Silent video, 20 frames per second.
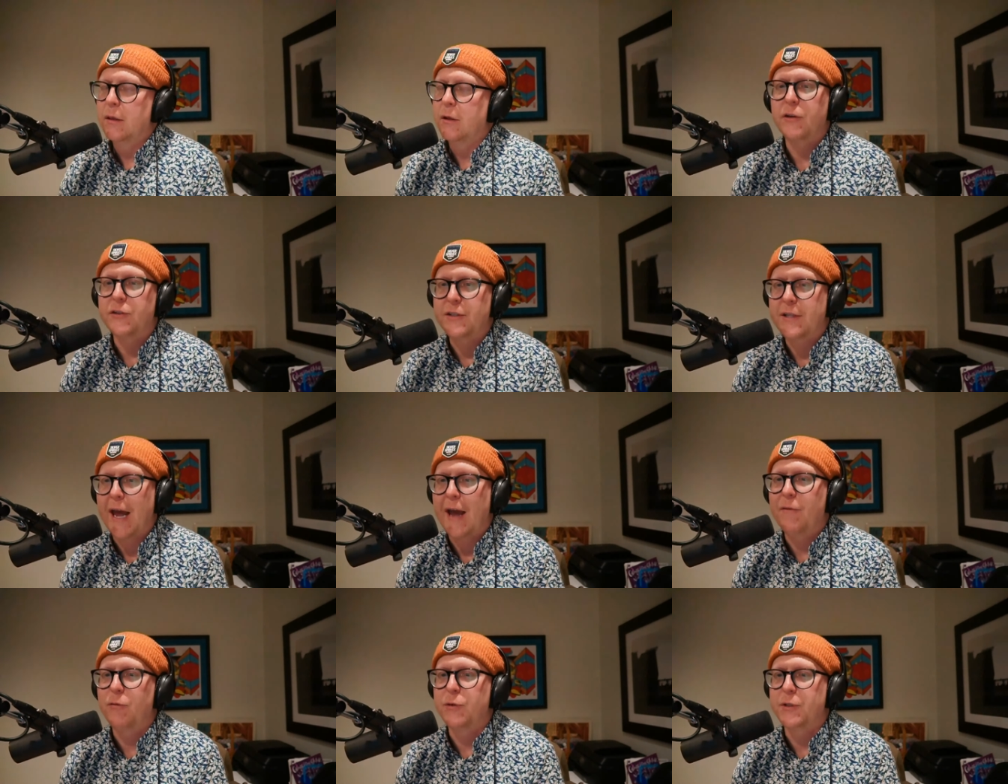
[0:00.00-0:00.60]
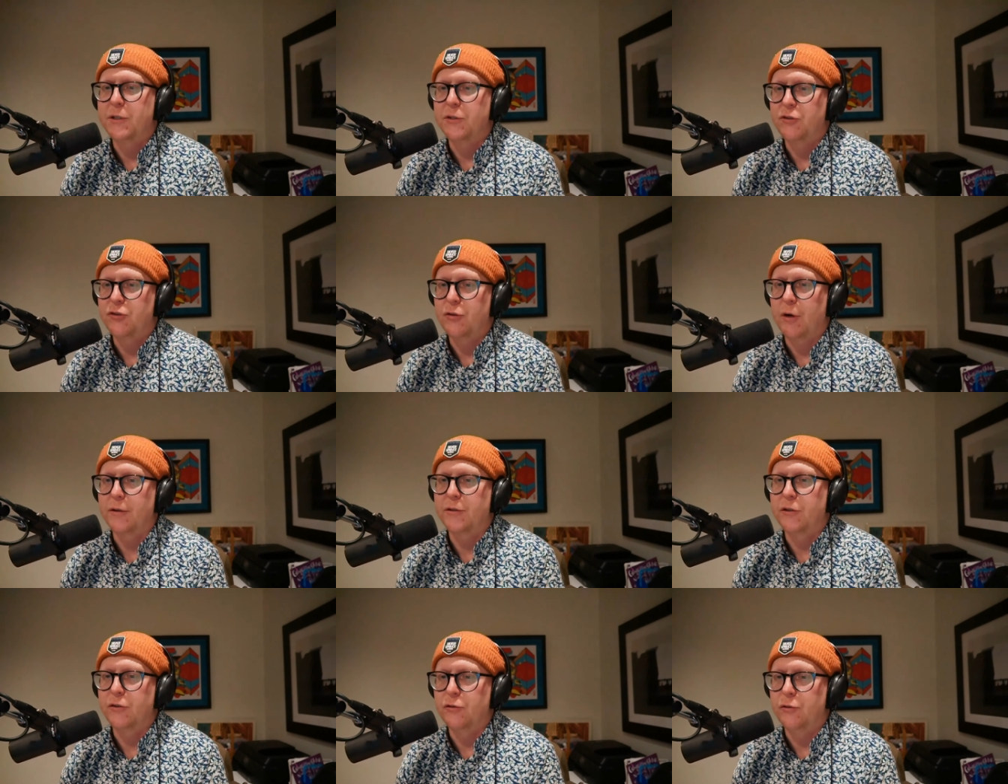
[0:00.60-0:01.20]
their staff was
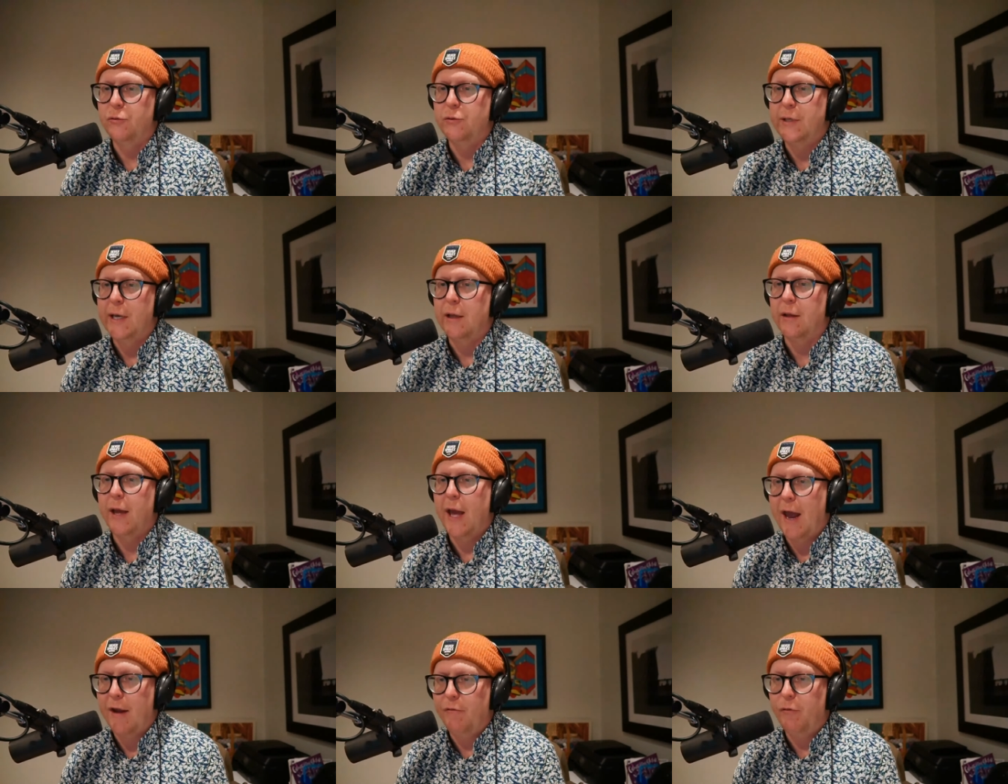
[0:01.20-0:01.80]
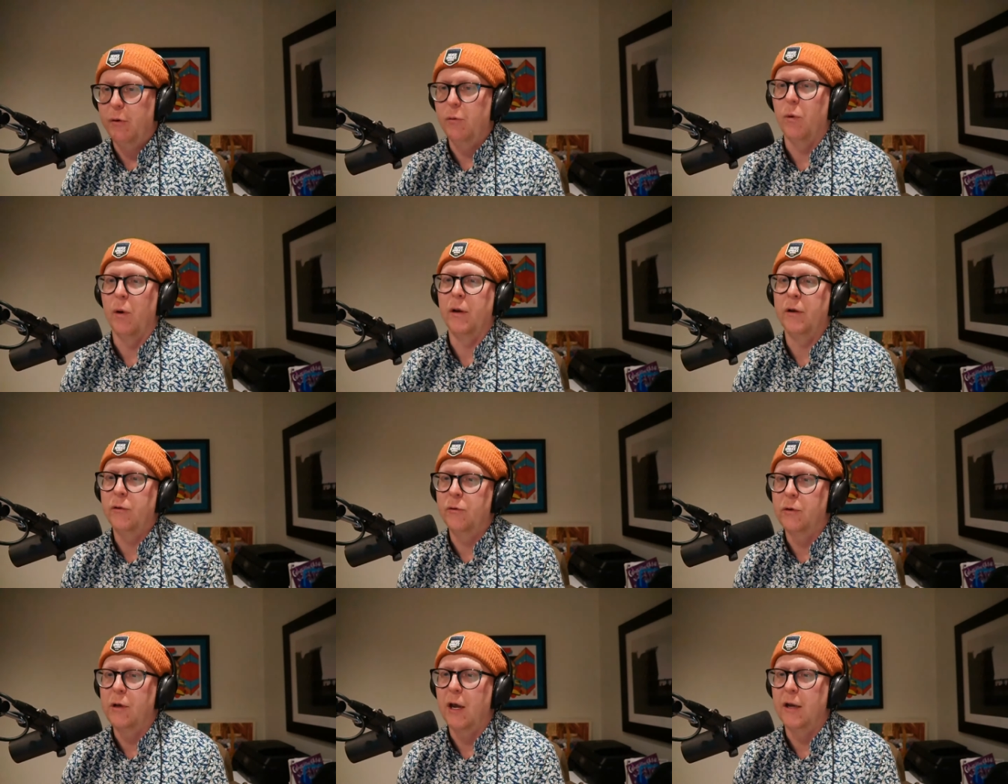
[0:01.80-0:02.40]
instructed to tell
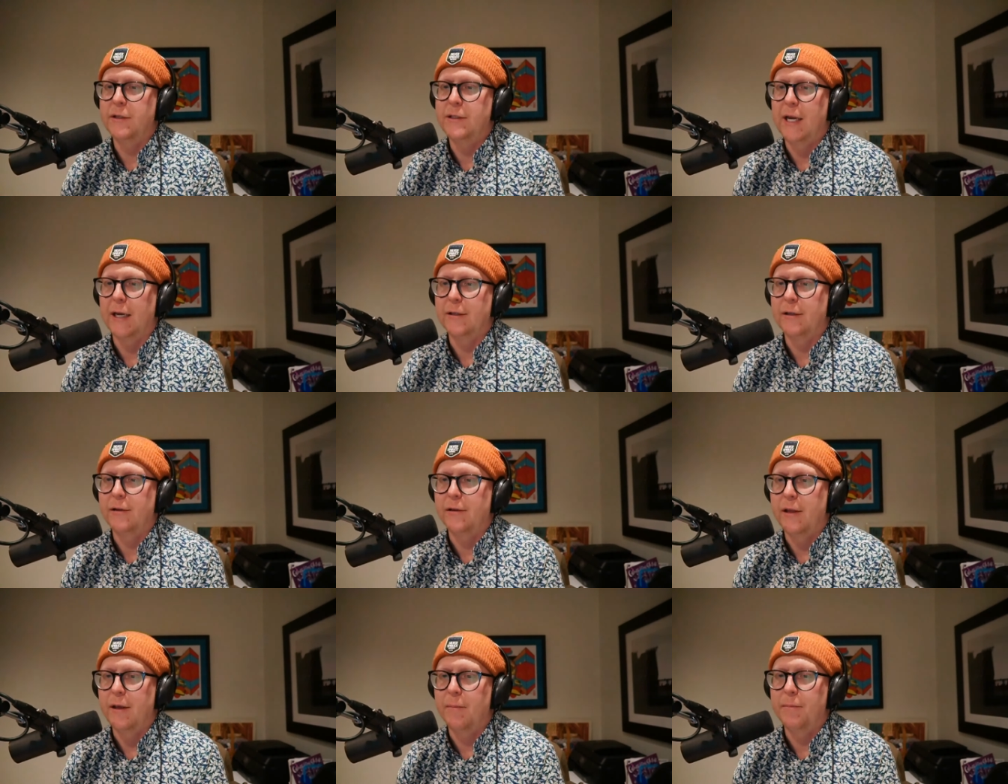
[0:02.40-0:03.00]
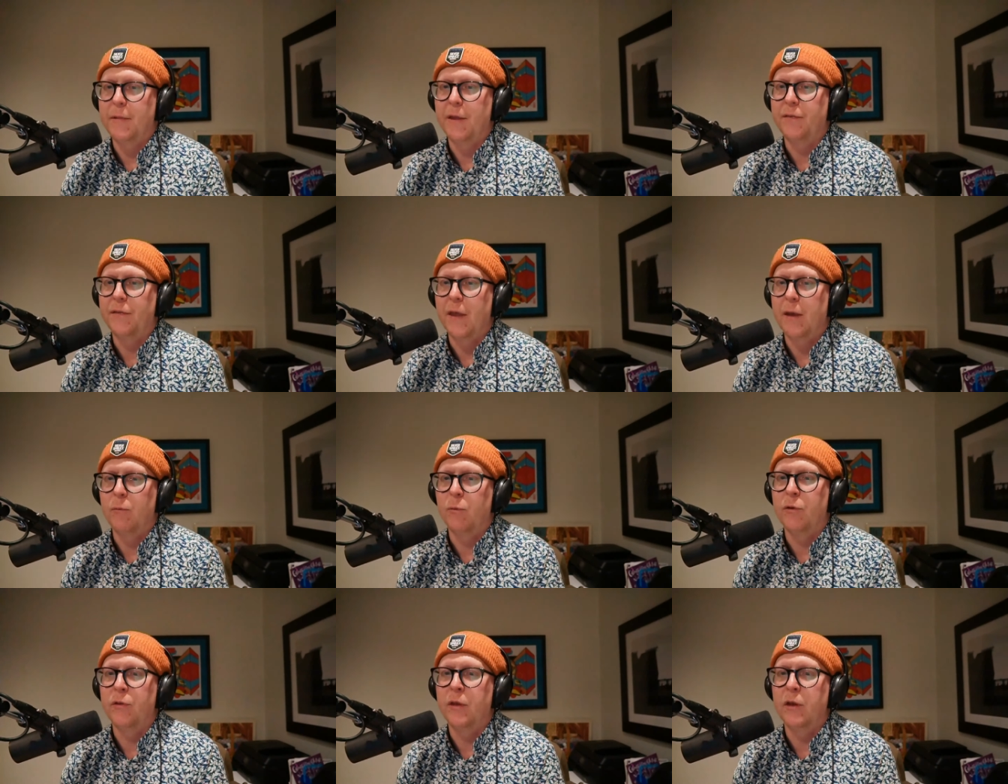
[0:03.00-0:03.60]
everyone who contacted them that
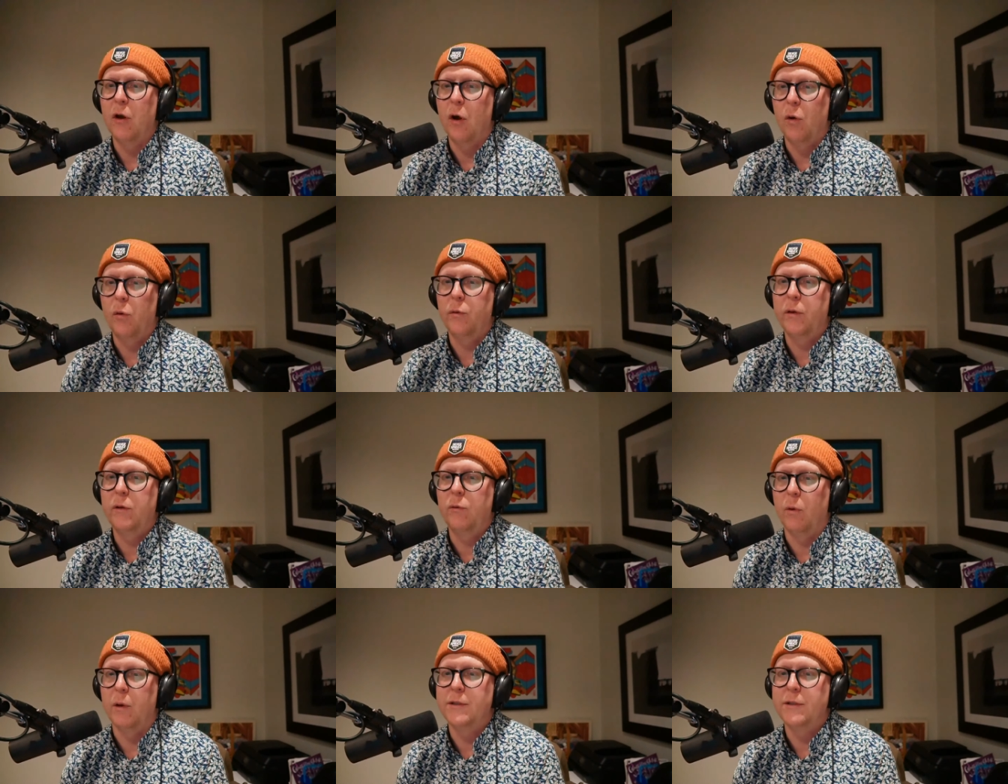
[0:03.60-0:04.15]
they were the only